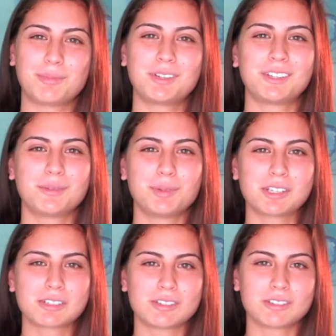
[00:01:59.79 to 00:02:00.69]
I'll put a
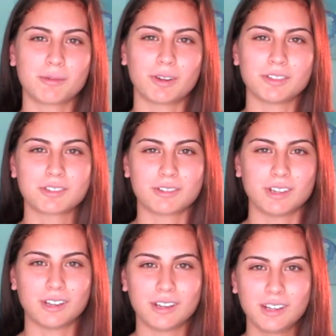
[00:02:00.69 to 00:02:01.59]
picture somewhere on the
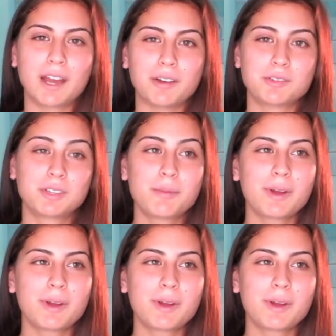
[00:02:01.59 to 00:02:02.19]
screen. But yeah, it was really